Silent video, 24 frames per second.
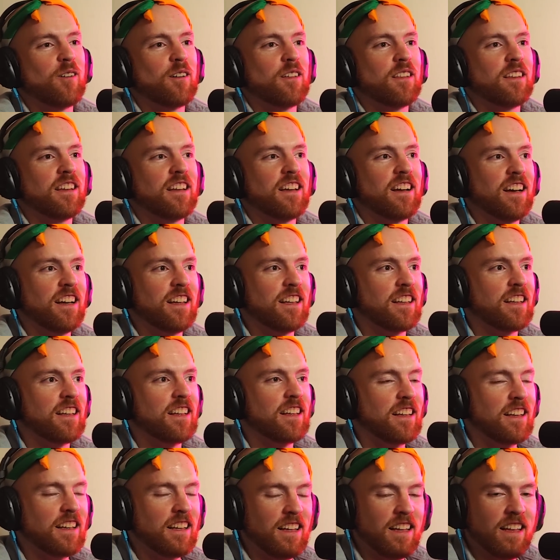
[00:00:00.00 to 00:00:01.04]
Or
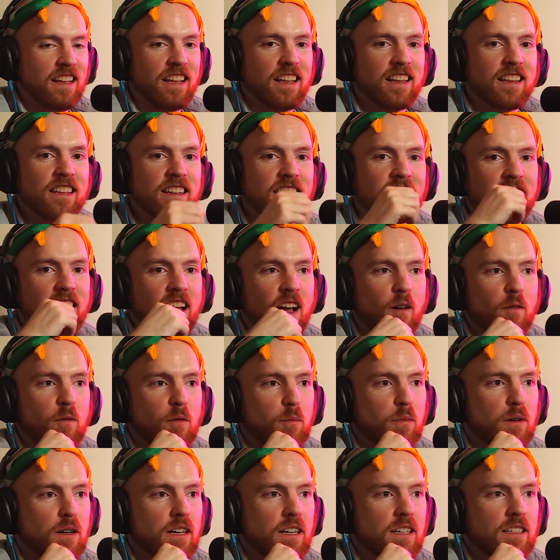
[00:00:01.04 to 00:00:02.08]
the alpha
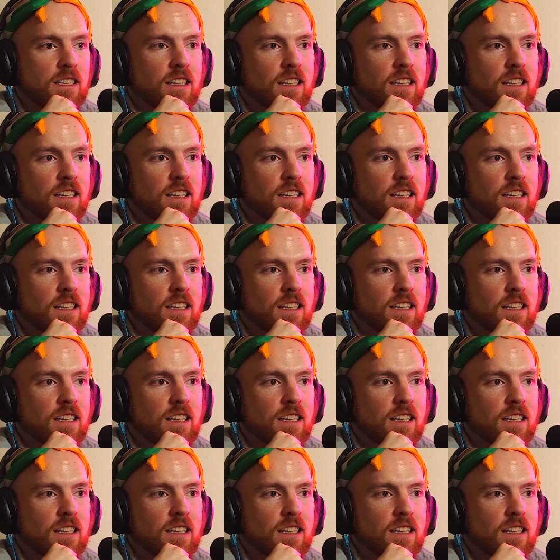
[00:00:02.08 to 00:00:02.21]
brain